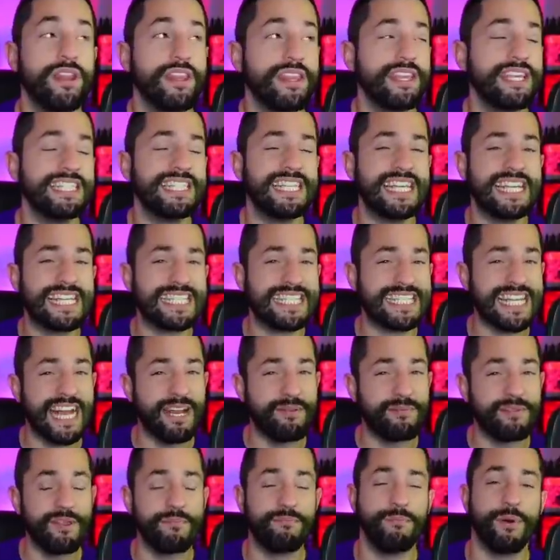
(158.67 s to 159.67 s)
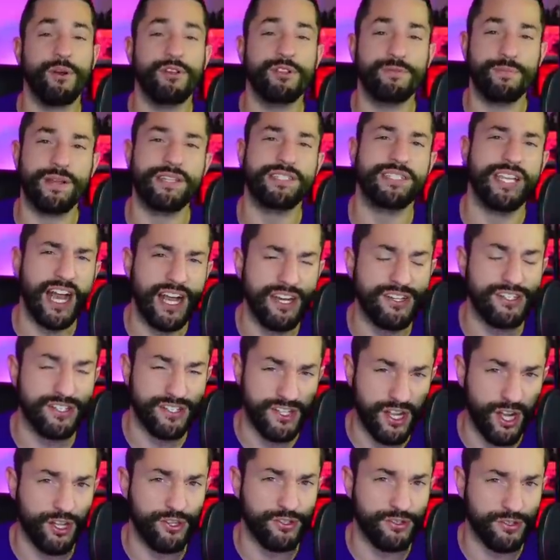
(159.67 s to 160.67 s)
of the things that excited me the most about Tasha's
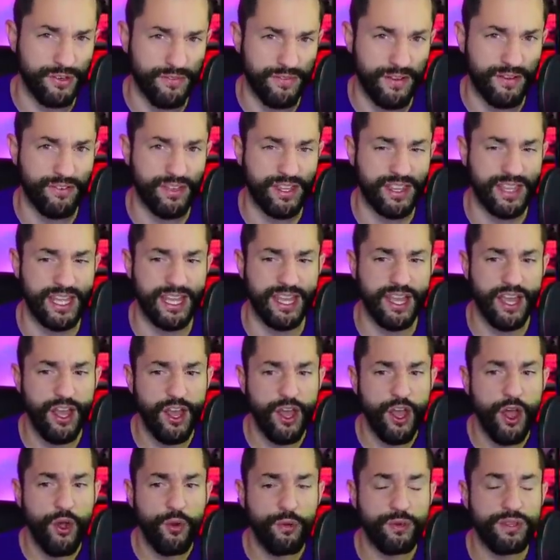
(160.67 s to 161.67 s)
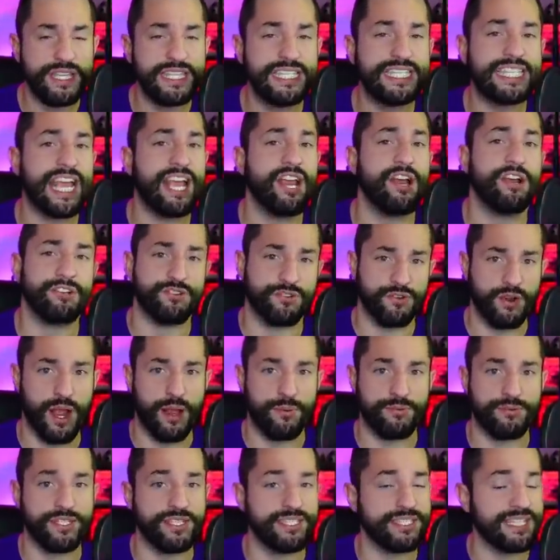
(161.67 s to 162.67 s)
Cauldron of Everything were these character
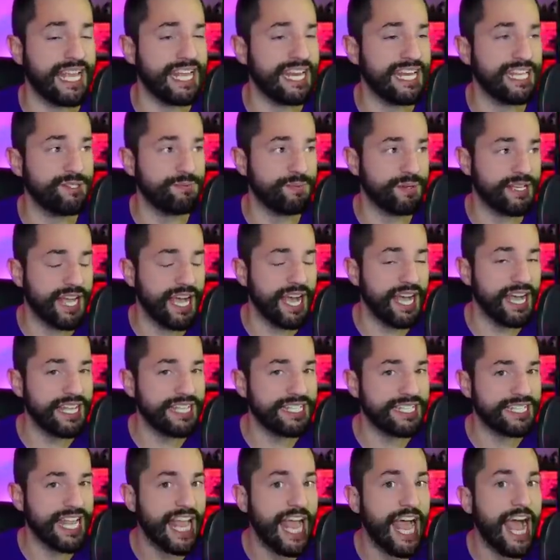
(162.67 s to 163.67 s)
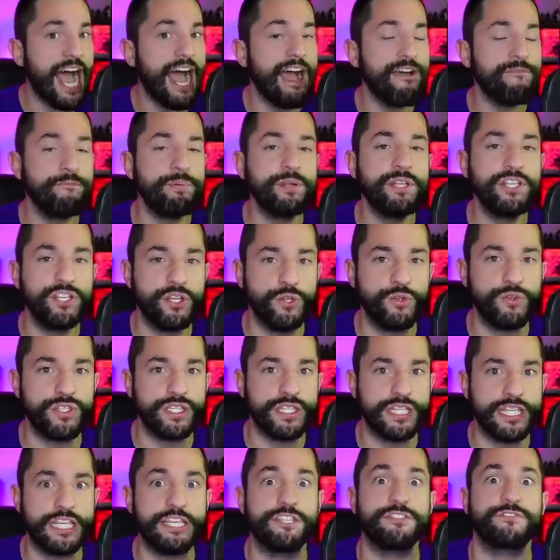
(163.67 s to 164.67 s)
options, and it's because I've been
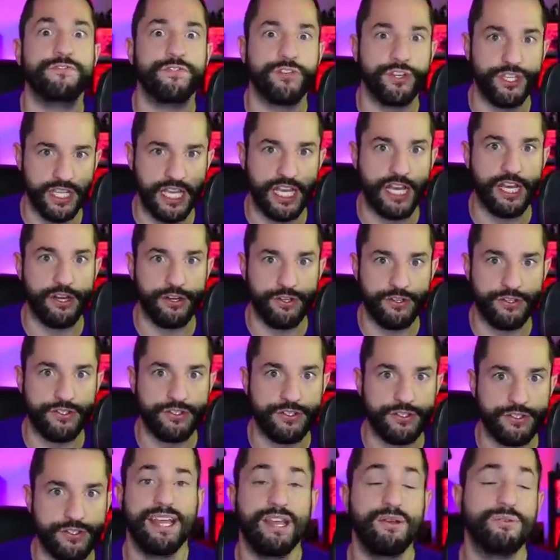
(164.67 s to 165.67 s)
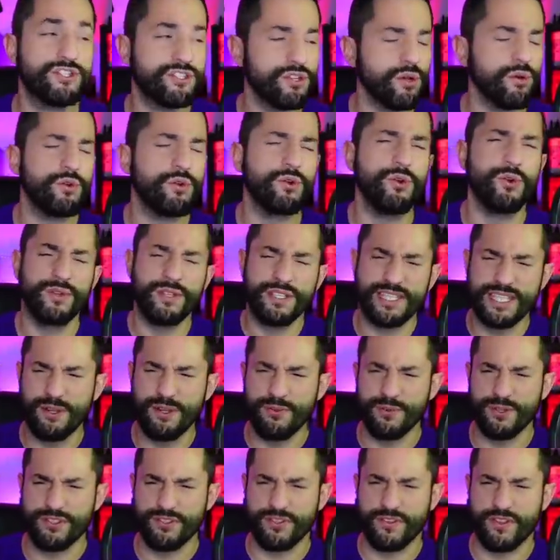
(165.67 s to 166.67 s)
using these for years. It was so cool to see
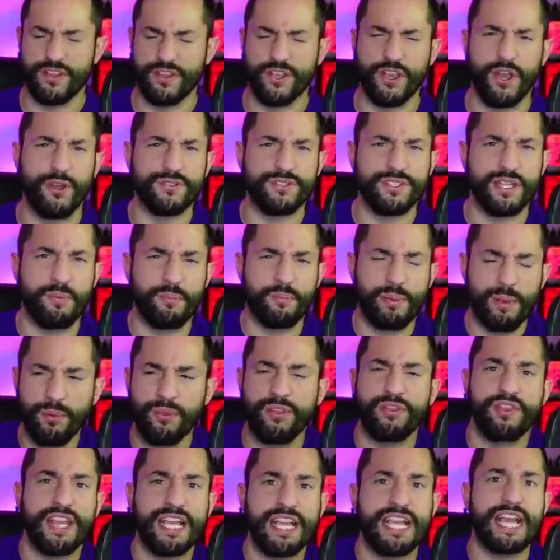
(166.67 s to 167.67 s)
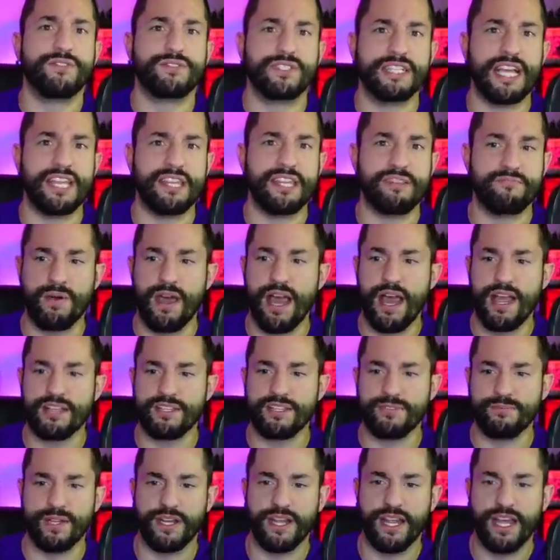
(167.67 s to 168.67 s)
Wizards of the Coast let people think outside the
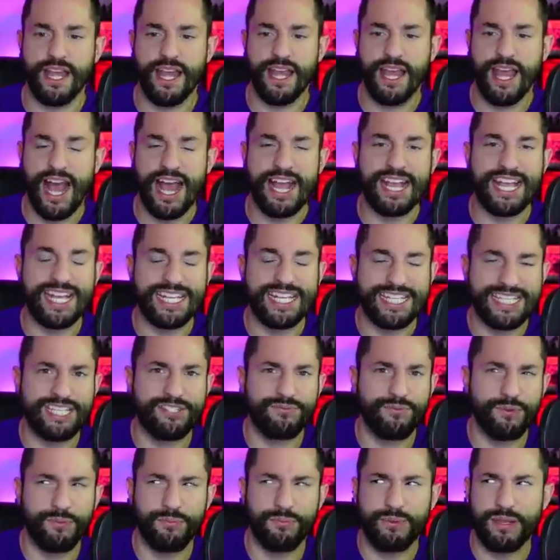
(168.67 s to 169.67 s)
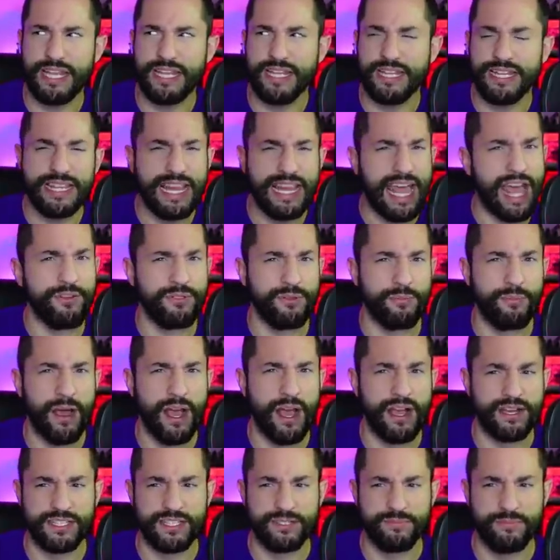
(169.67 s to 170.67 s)
box, but I guess this would be now the
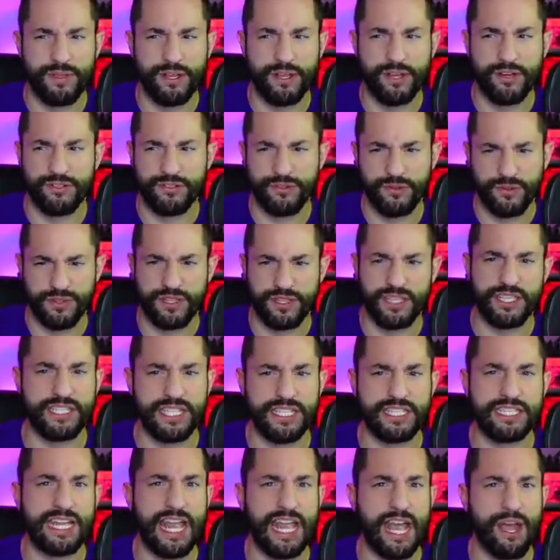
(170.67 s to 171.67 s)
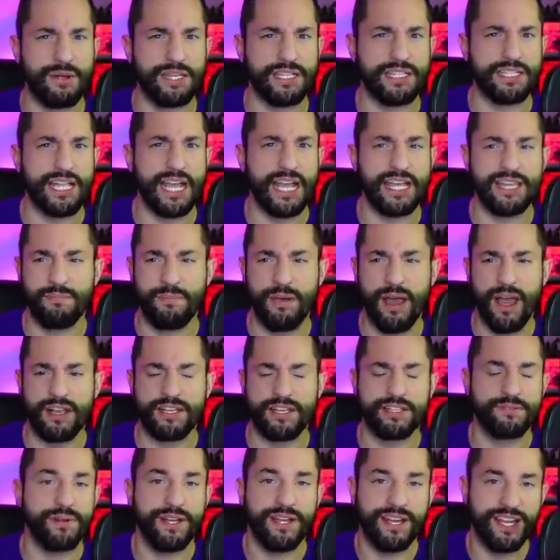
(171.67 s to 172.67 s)
box is bigger, so this is now inside the
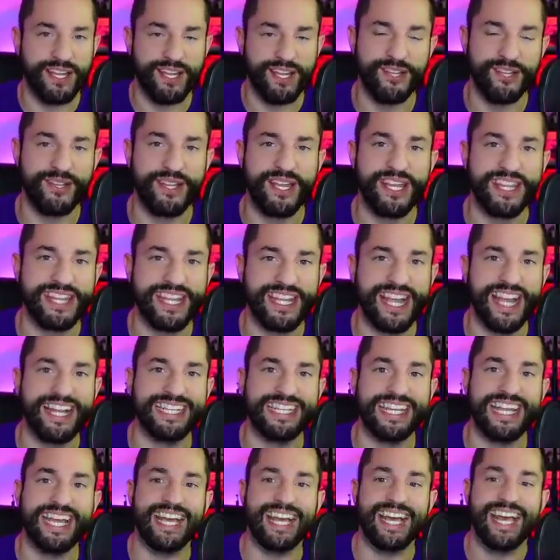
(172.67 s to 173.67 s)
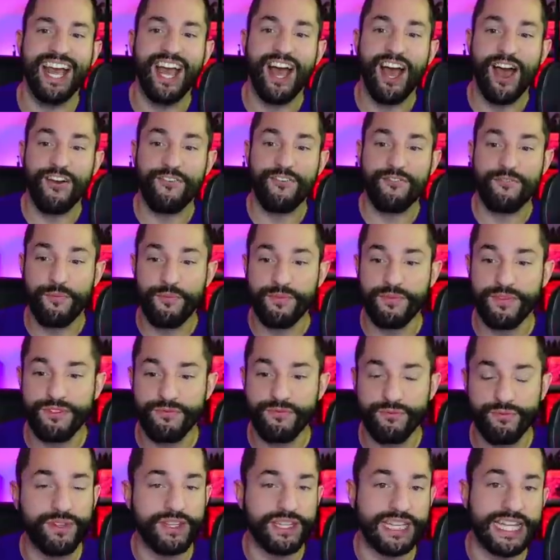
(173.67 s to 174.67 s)
box, but you get the idea of
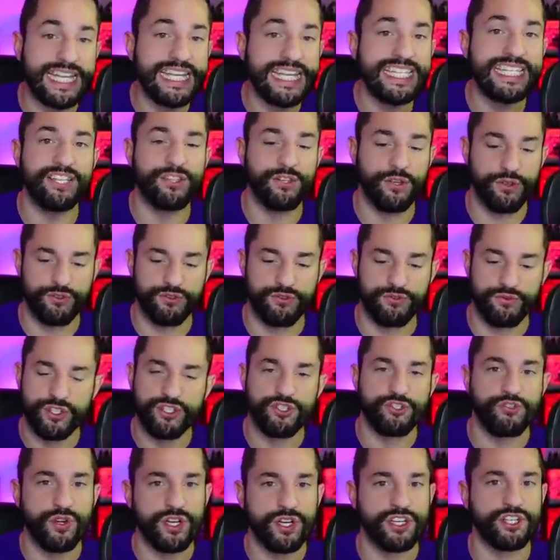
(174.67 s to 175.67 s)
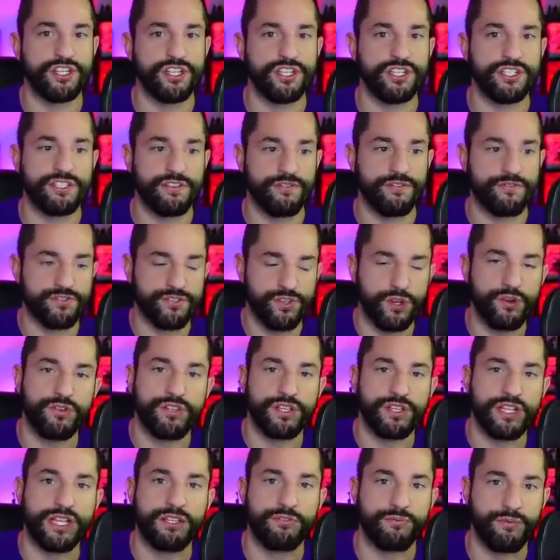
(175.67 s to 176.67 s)
releasing those restrictions of
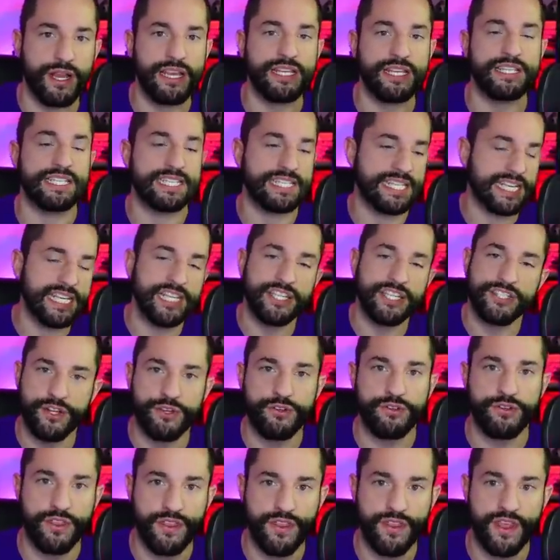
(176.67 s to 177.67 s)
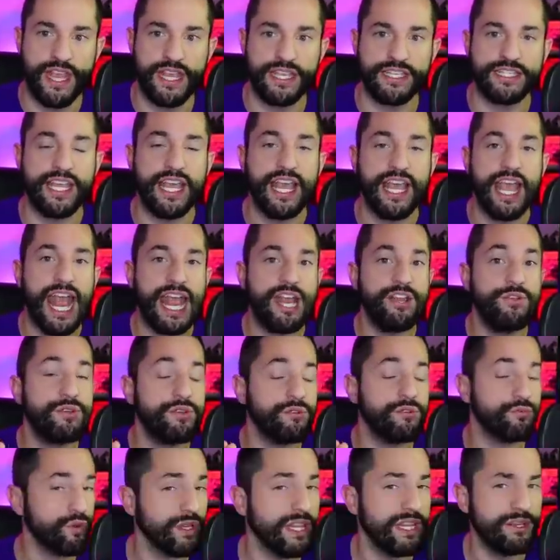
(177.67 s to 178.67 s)
certain races getting certain things, and you
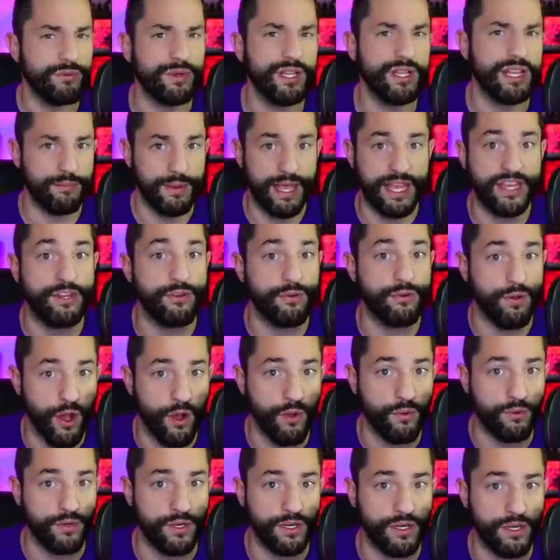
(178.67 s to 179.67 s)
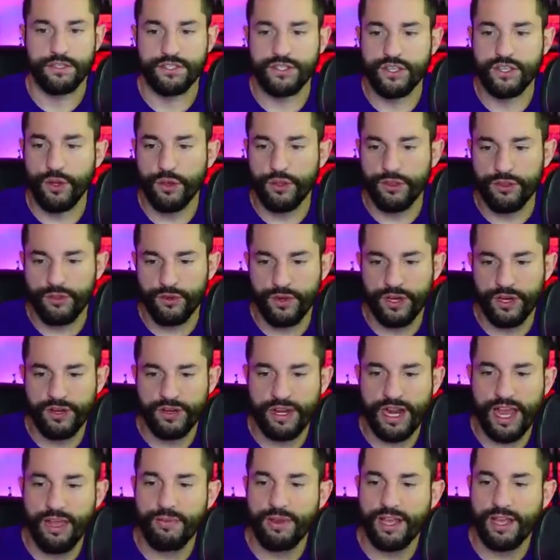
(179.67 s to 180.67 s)
can really, really make your own. So going through here
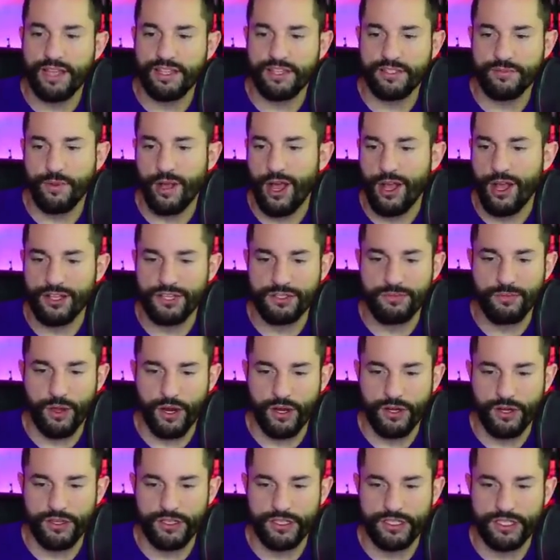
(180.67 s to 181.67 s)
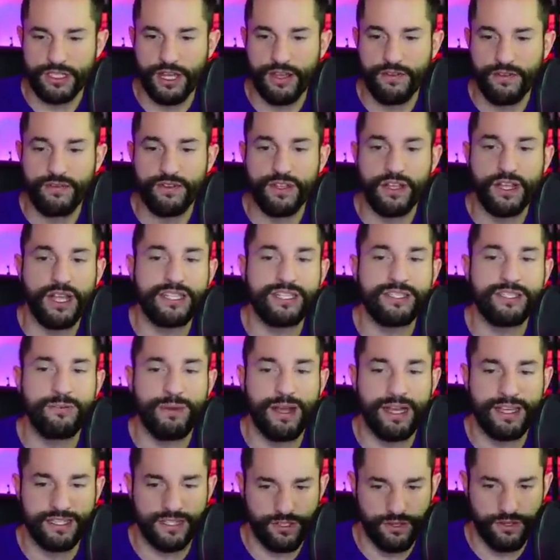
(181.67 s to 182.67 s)
now, we got some awesome art and stuff.
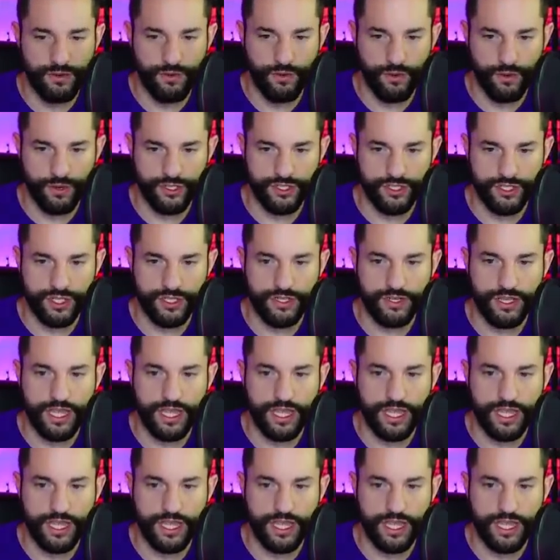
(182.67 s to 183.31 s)
Customizing your origin,